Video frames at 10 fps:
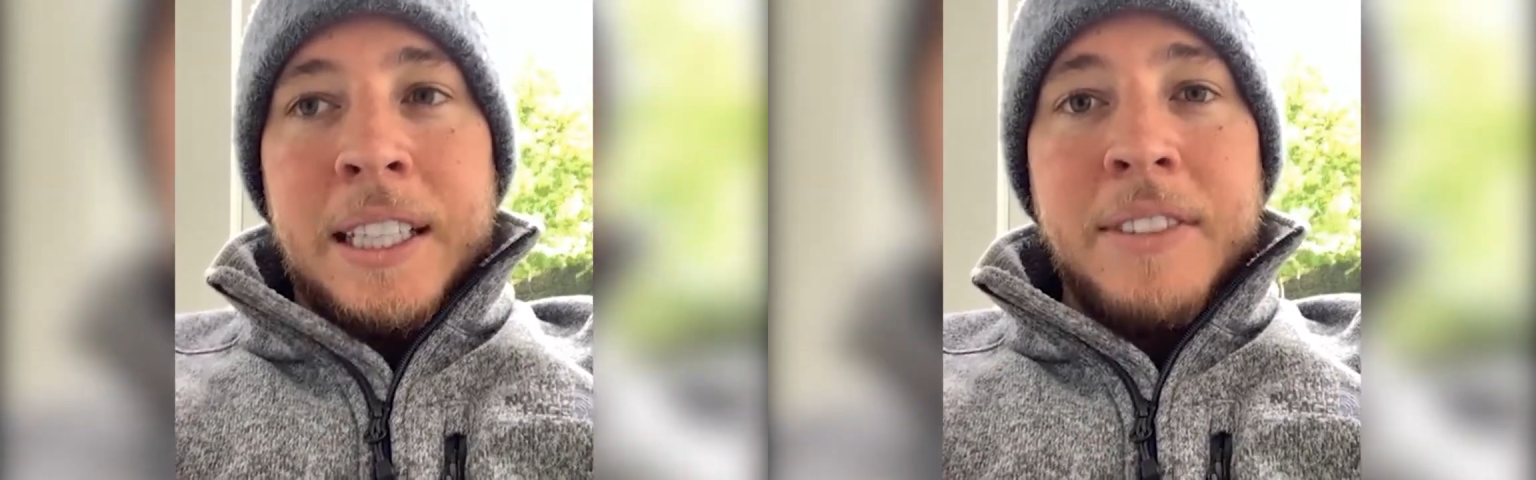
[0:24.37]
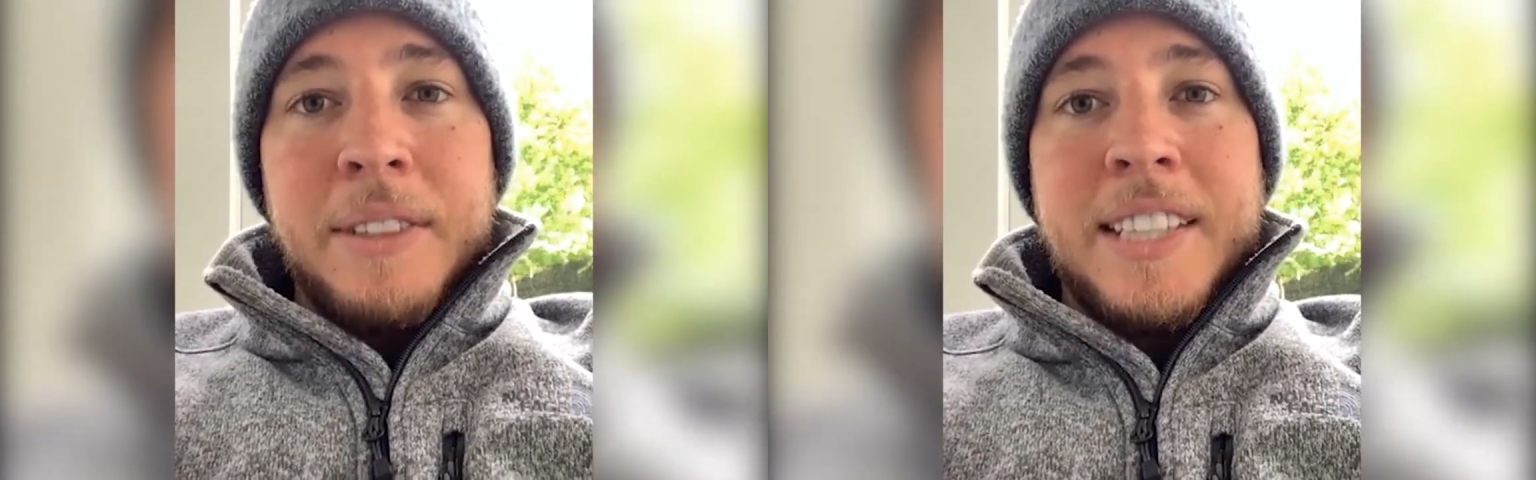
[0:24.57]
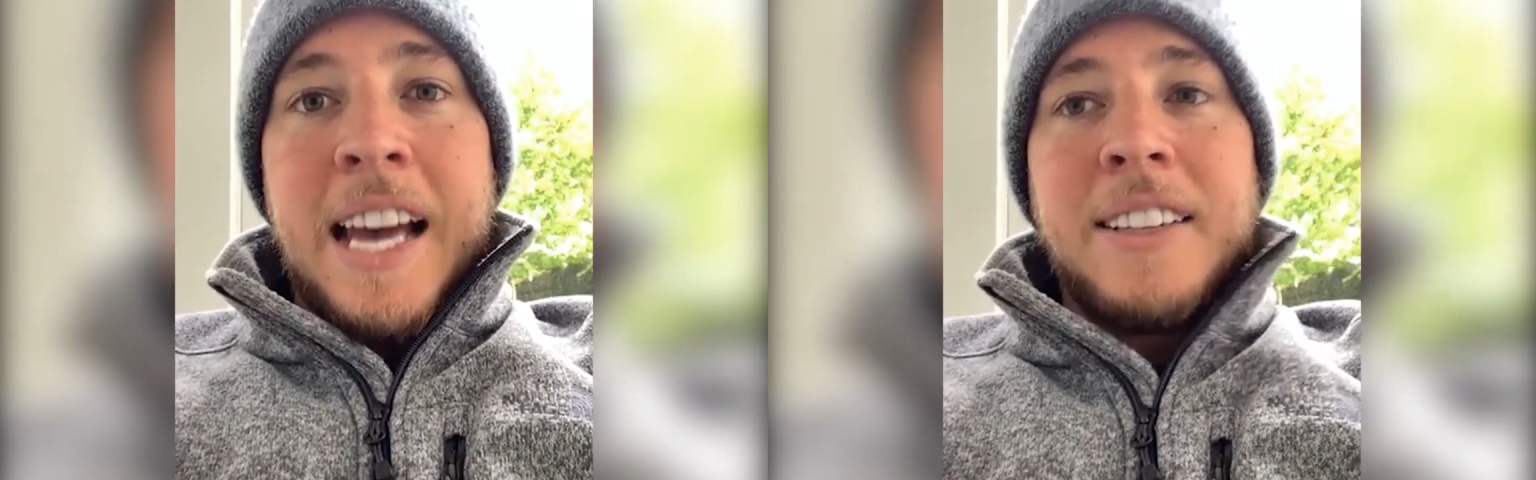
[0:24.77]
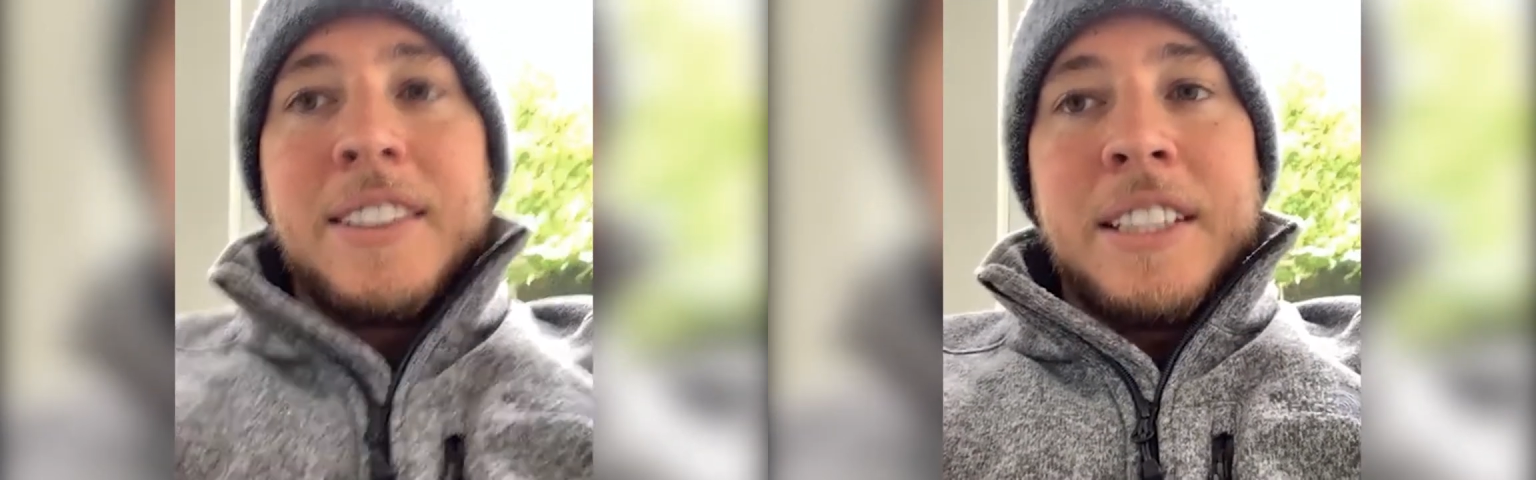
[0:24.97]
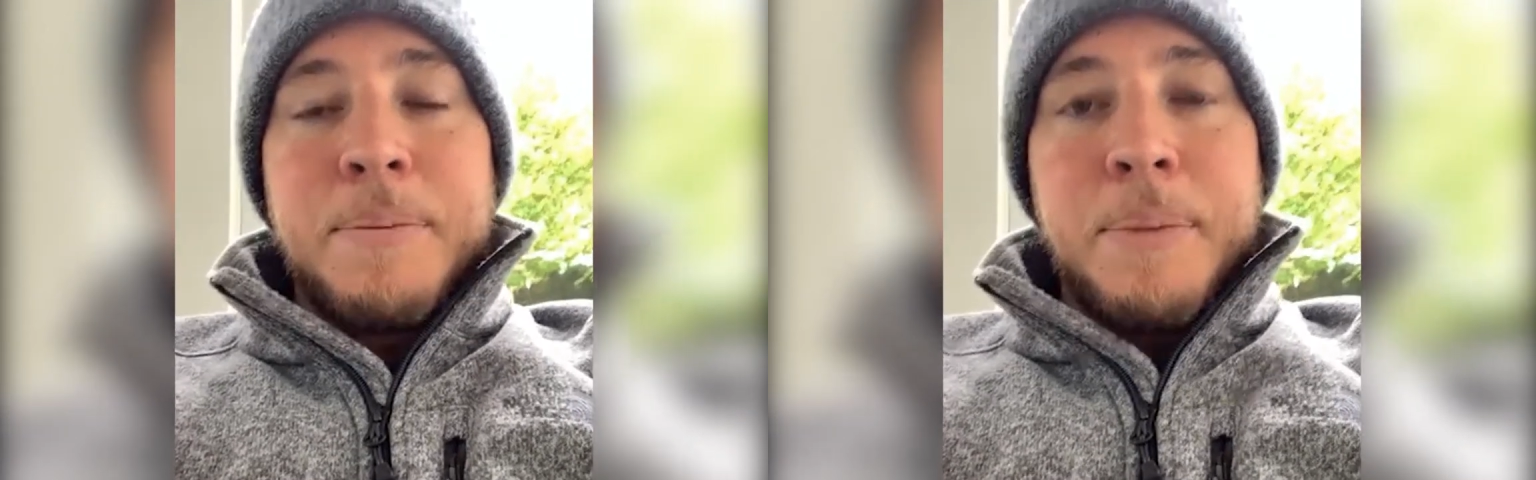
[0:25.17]
even
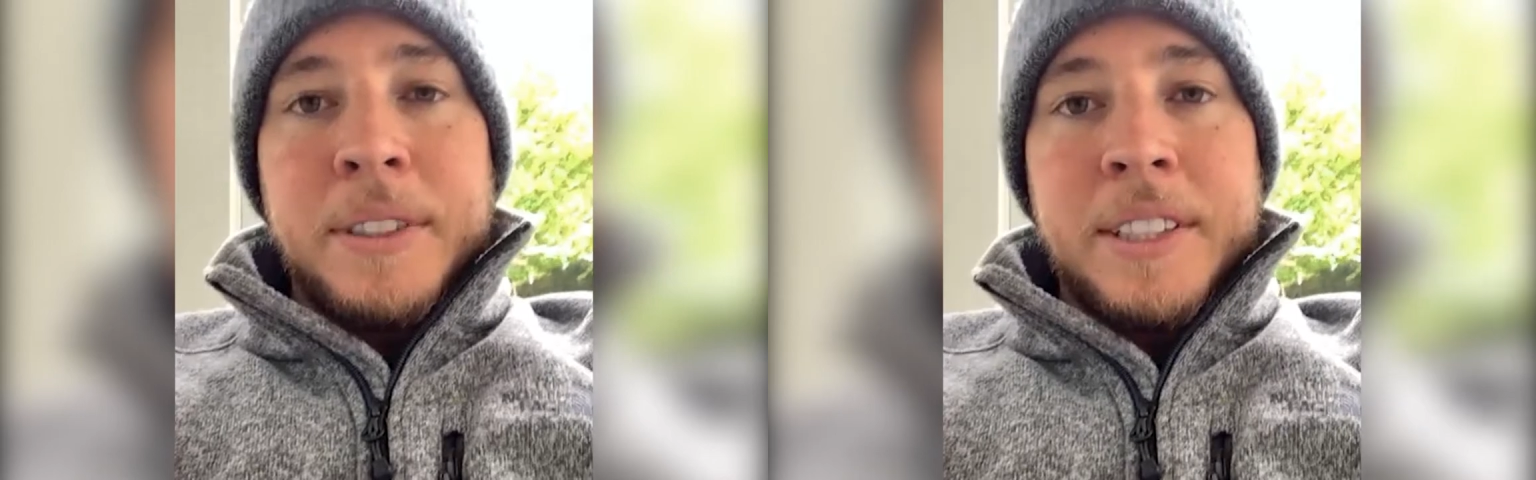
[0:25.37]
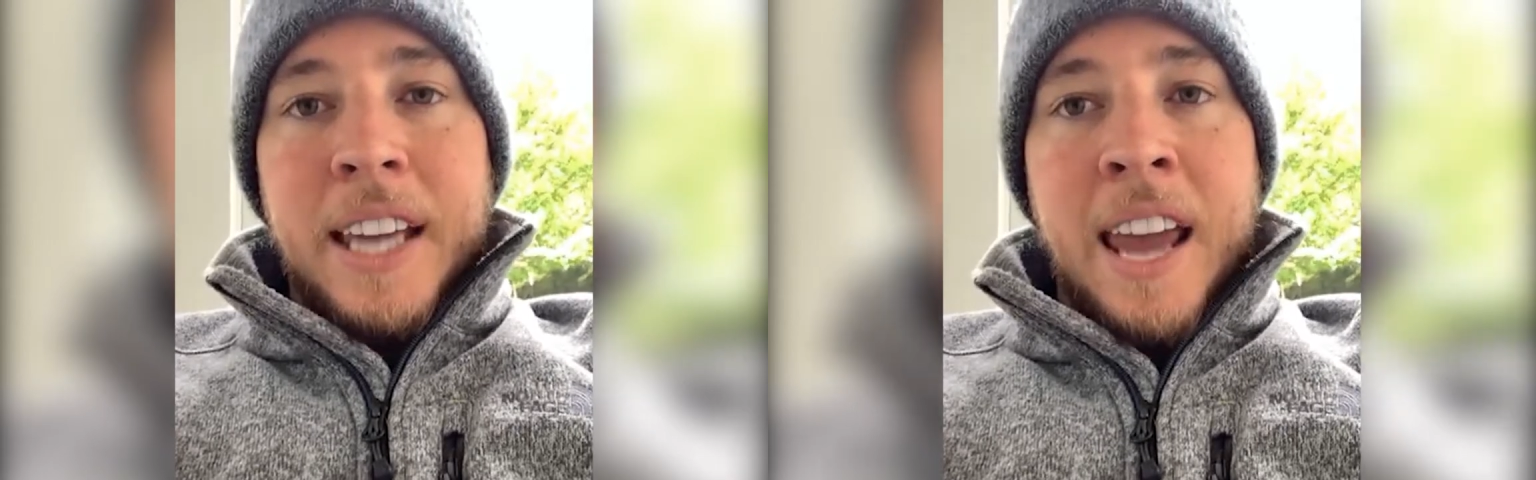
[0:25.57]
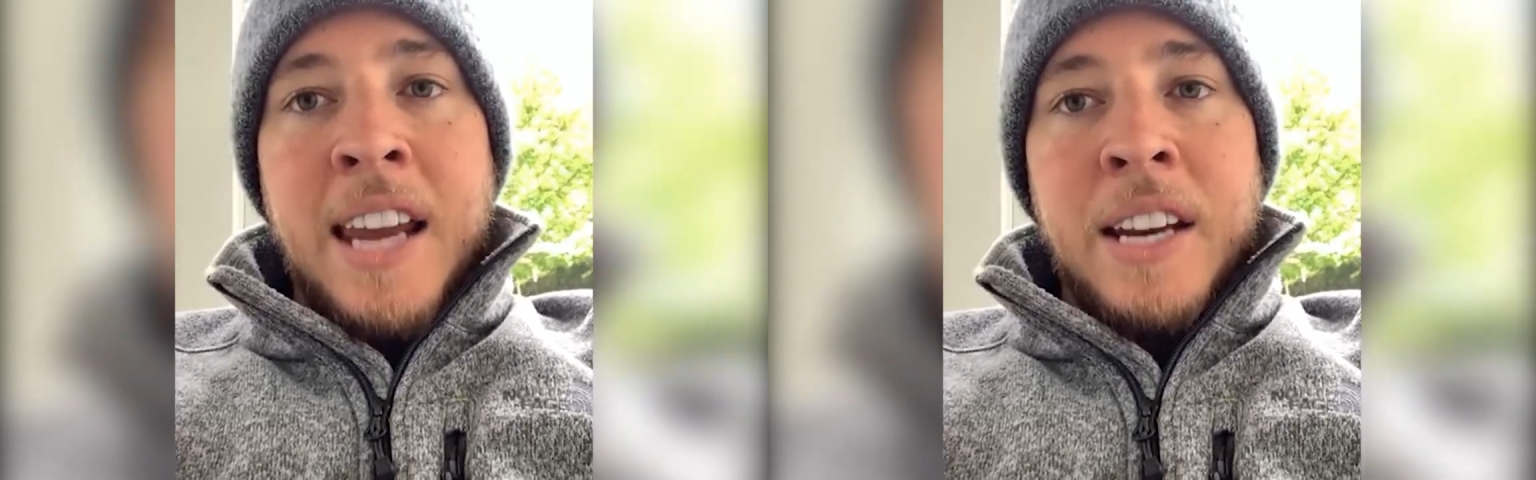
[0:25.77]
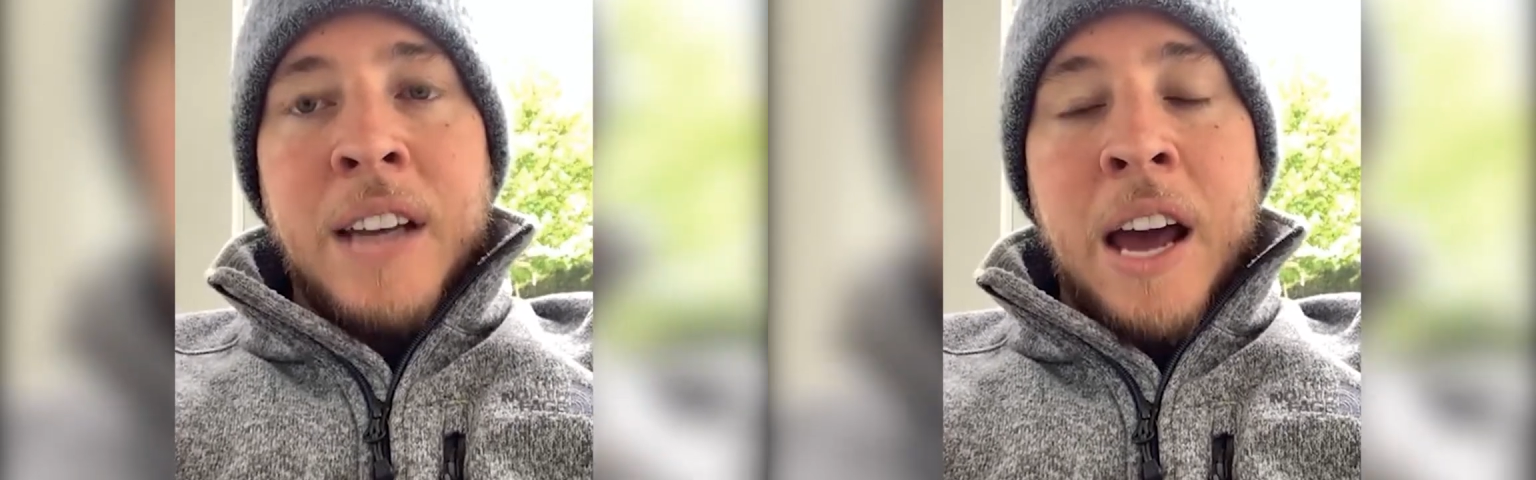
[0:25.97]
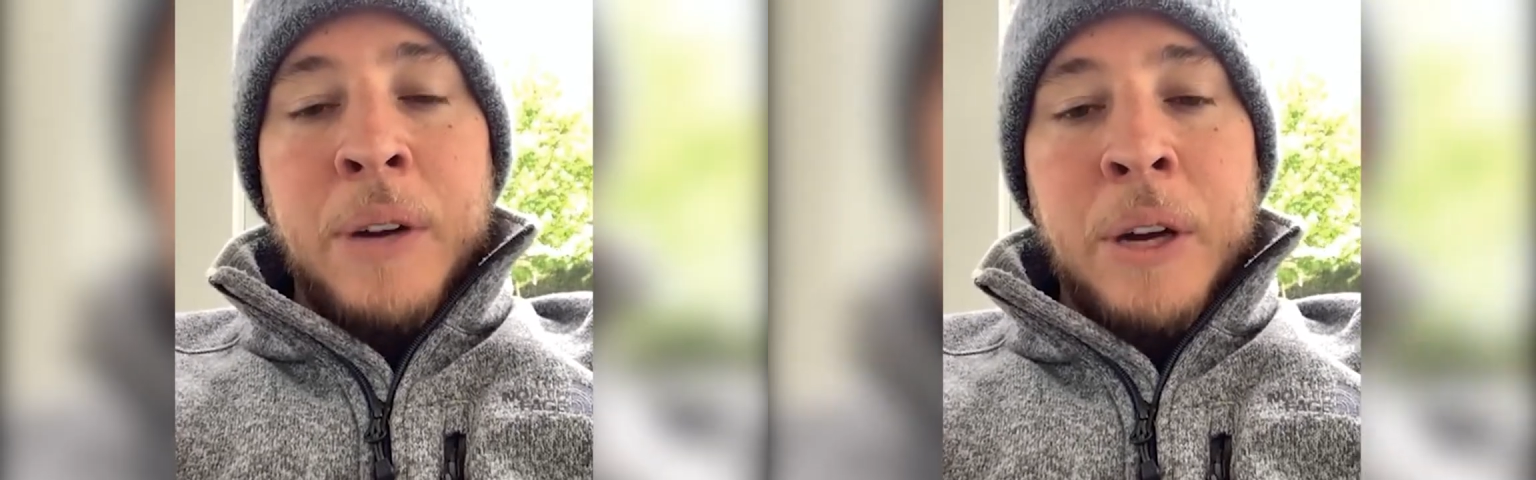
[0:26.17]
Declan, but to
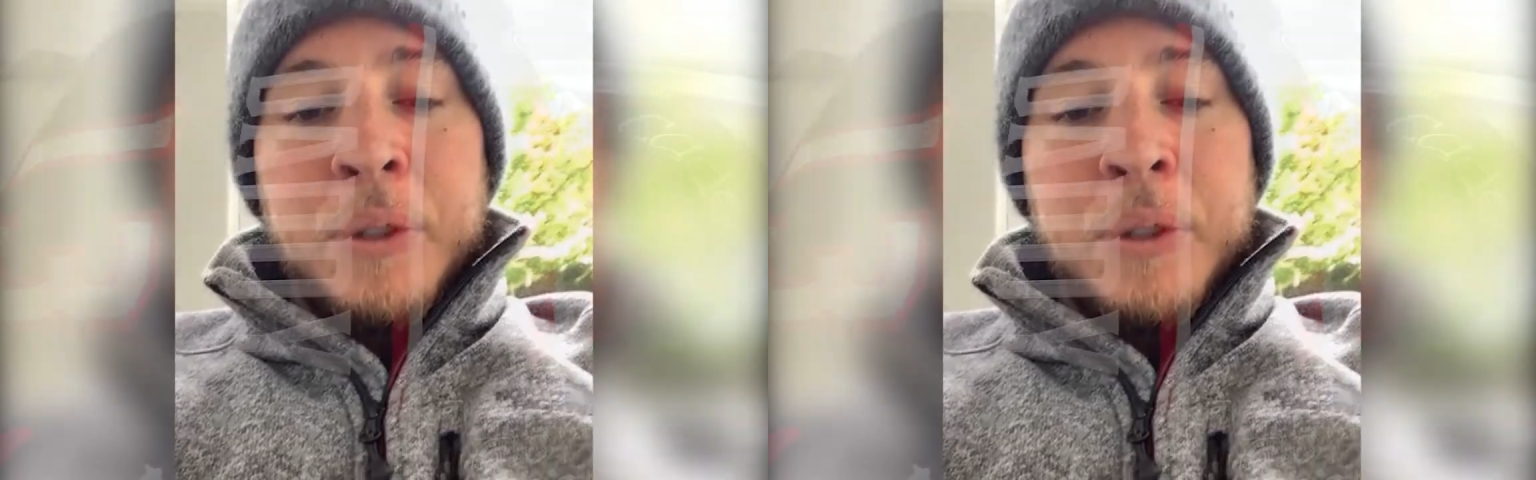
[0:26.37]
Caden, how